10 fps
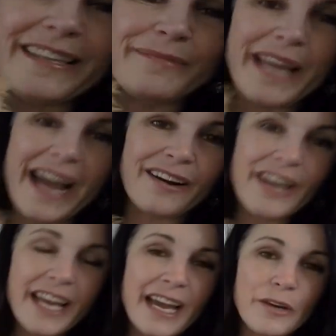him now,
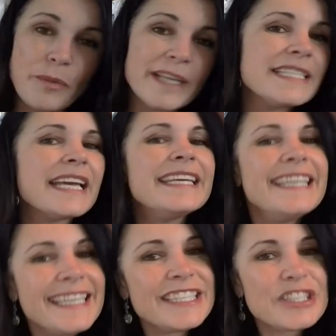and one day
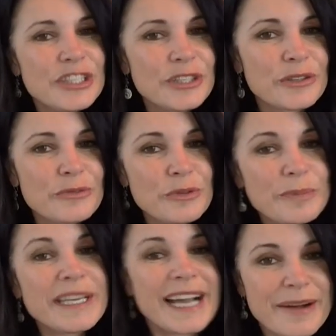he too will
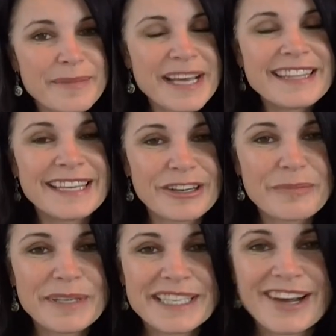become a
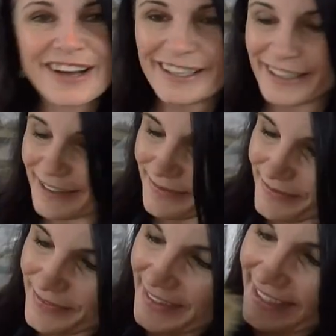therapy dog.
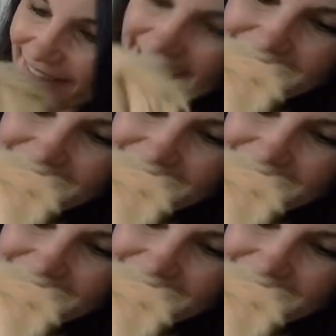Hey,